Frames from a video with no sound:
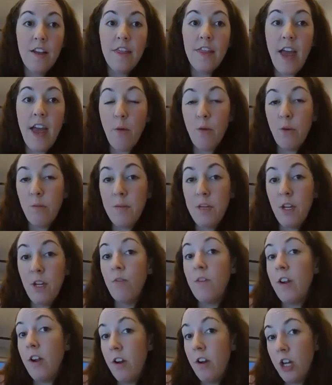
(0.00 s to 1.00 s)
that would be a
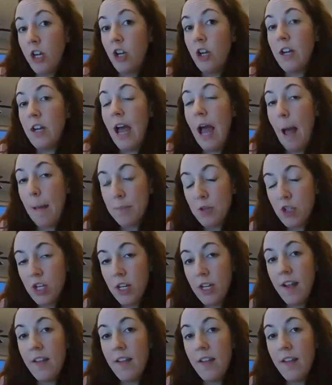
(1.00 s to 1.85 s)
very good option.